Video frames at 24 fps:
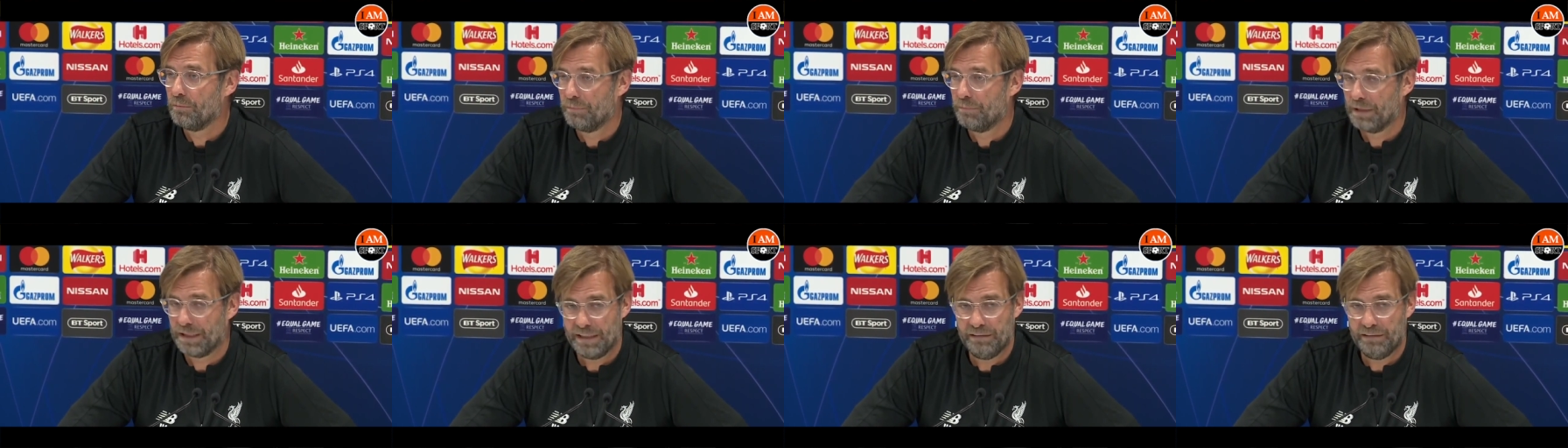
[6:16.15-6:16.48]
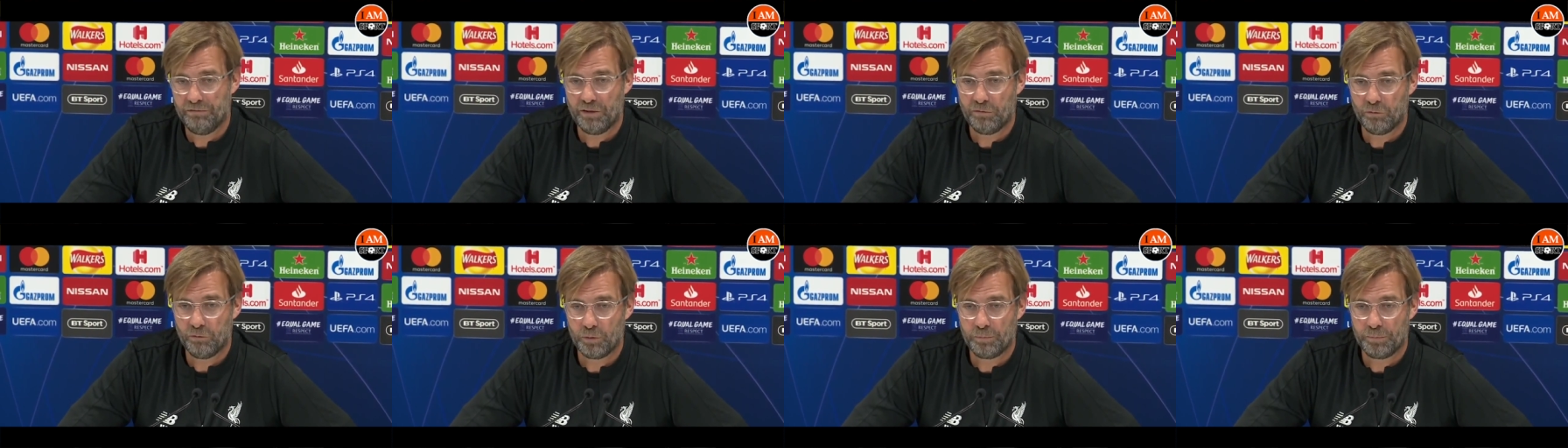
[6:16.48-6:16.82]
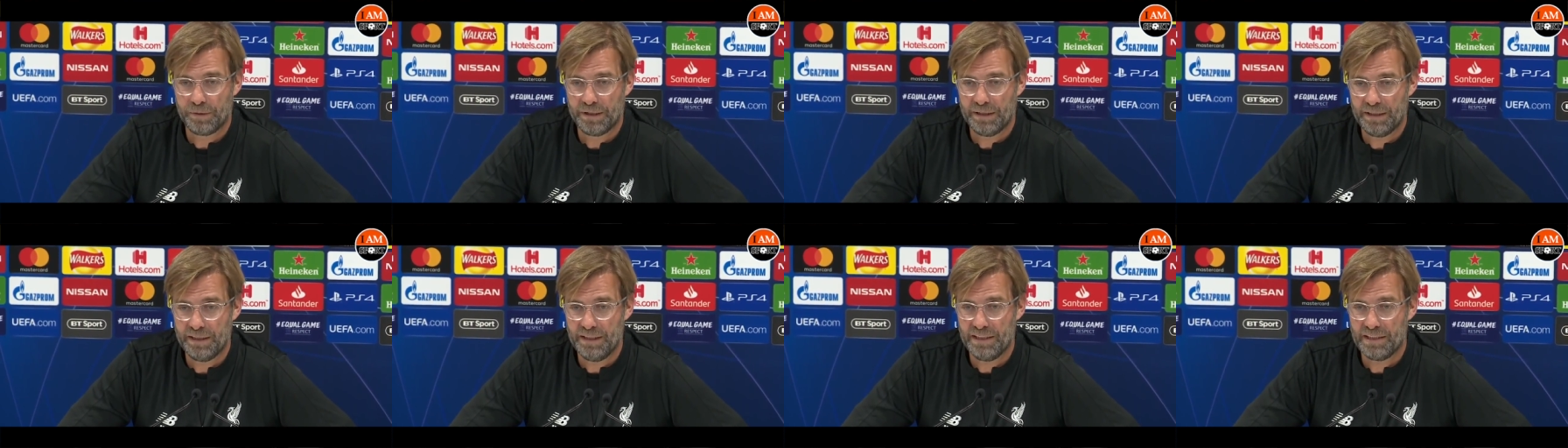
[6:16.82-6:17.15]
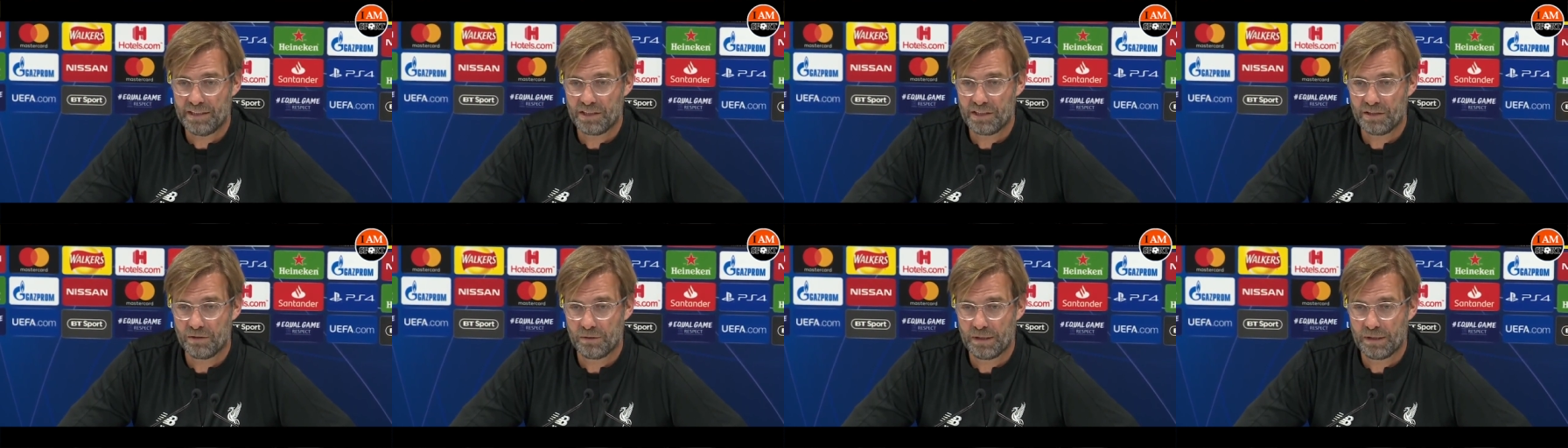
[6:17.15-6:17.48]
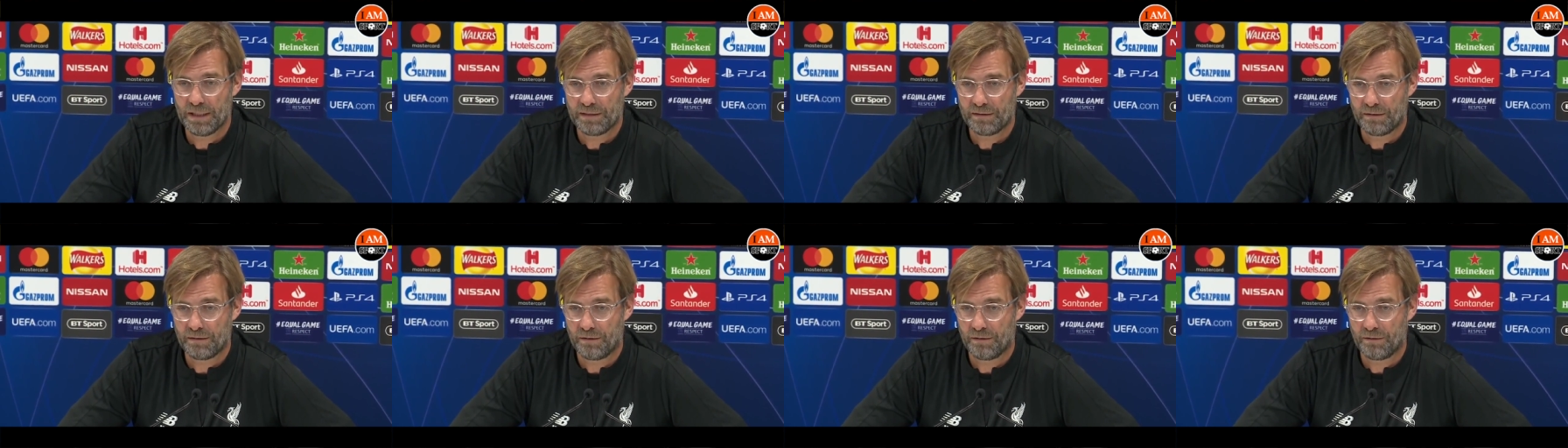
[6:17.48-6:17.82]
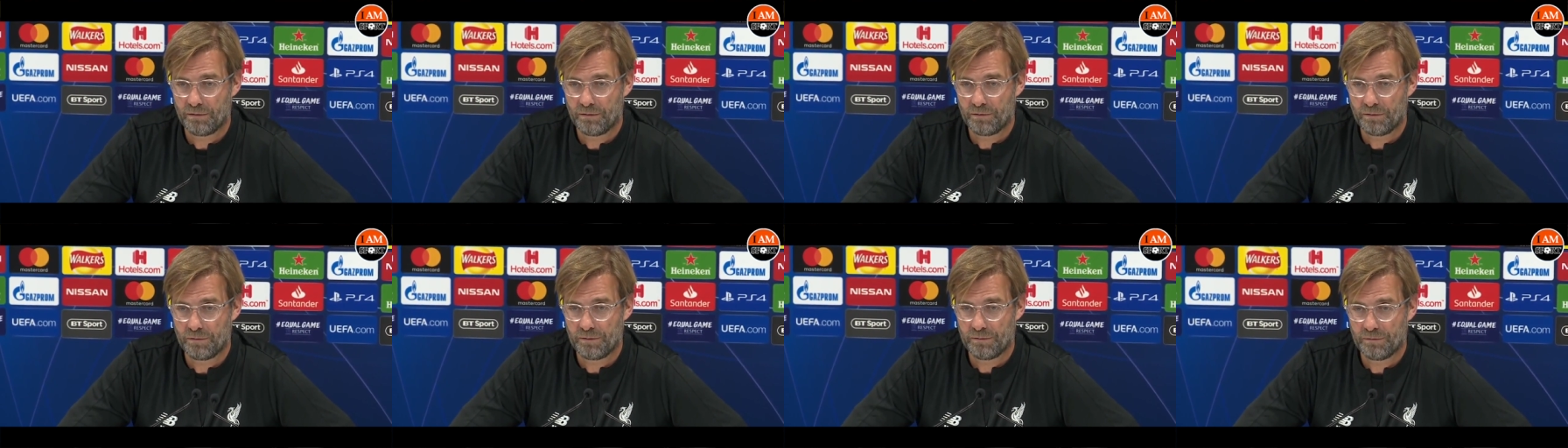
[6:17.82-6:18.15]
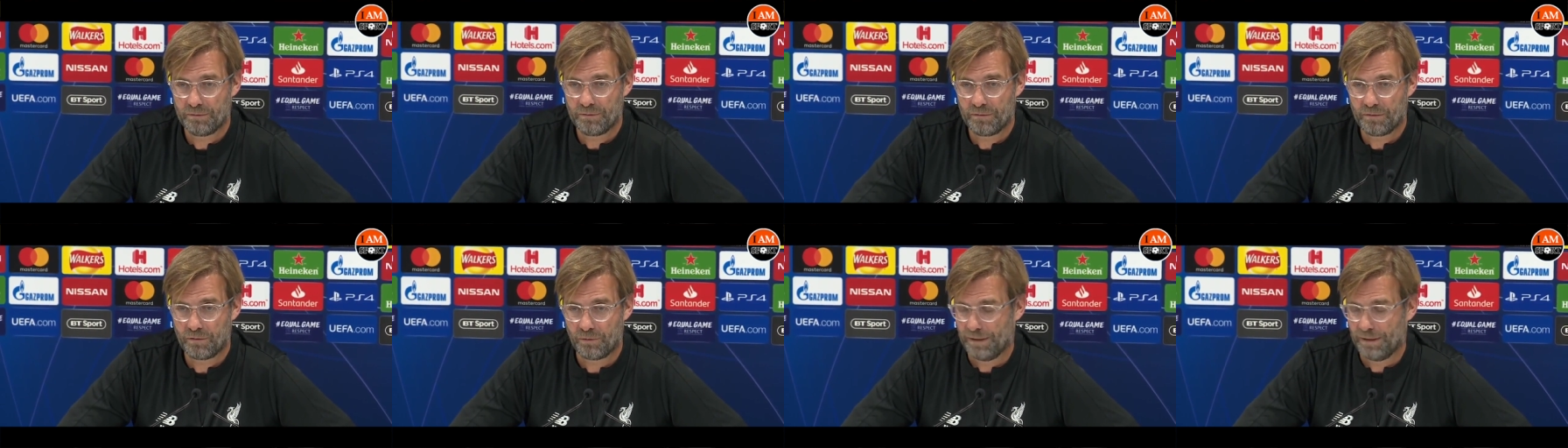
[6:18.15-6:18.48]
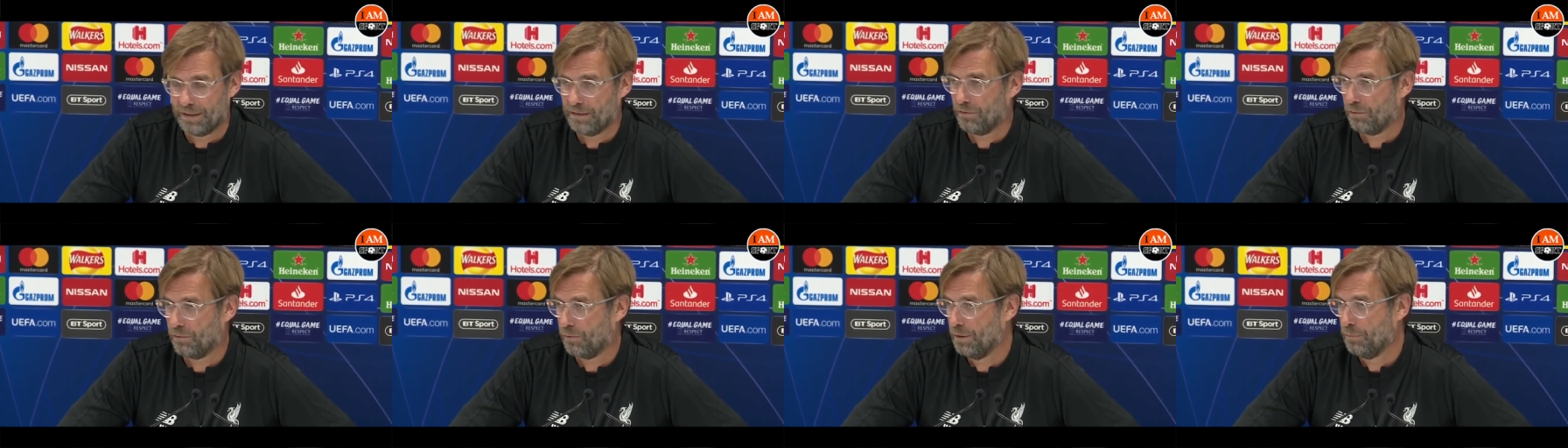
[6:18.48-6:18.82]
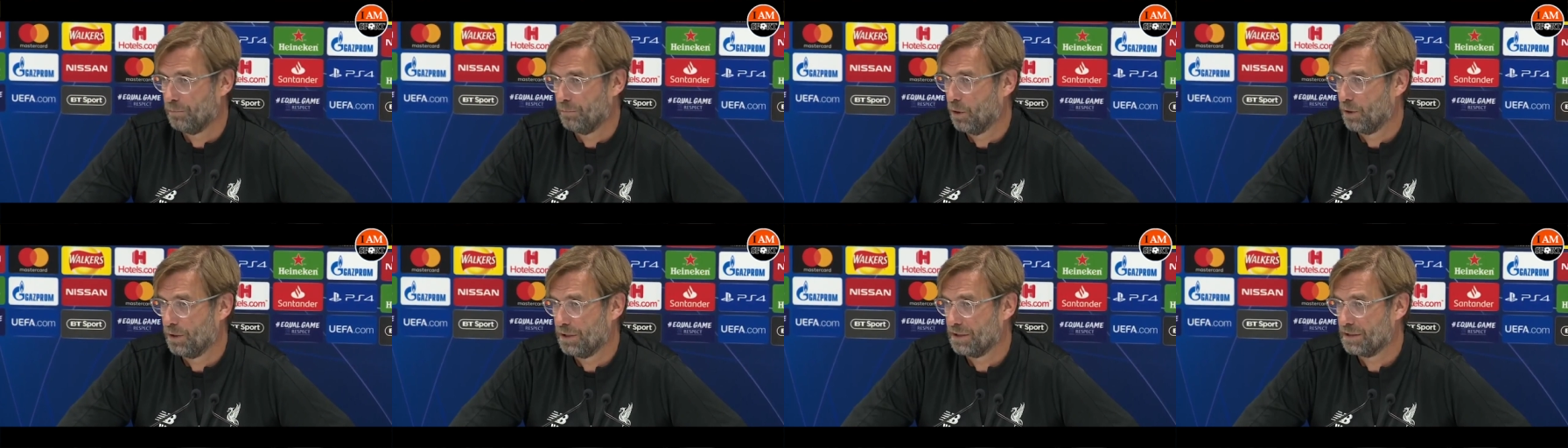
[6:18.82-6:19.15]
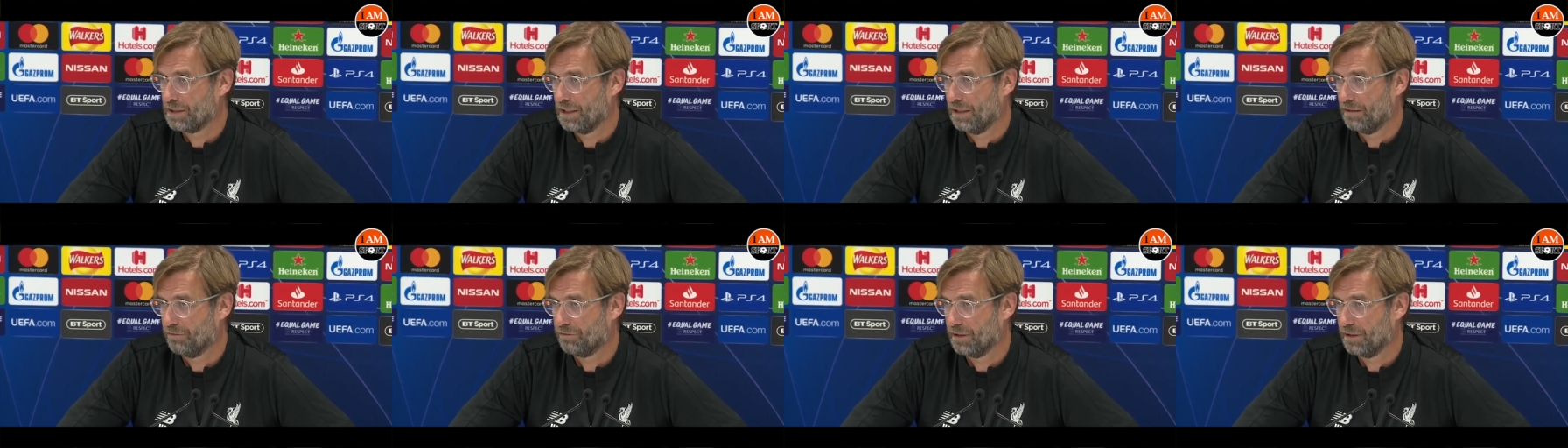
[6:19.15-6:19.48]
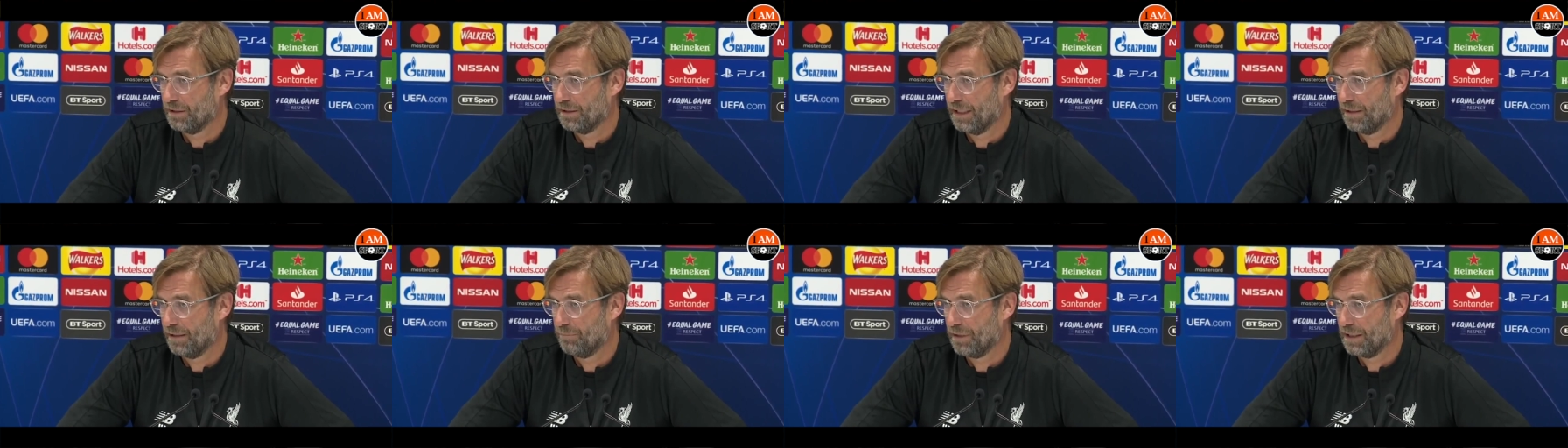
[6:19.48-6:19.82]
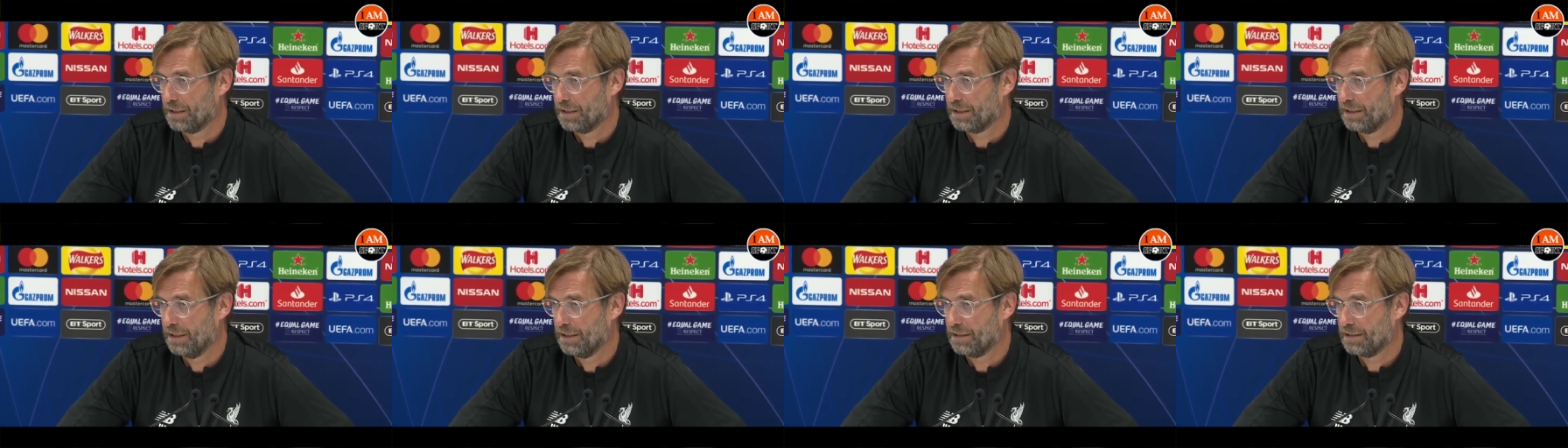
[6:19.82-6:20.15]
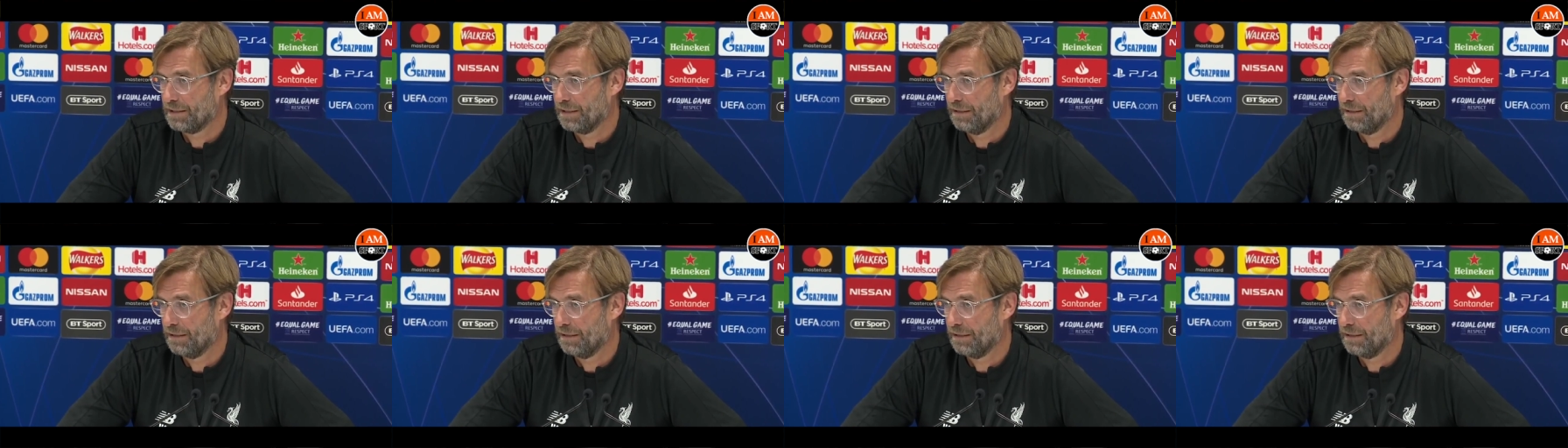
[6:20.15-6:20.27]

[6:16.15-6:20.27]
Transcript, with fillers: But if it would be easy to get 23 points after nine match days,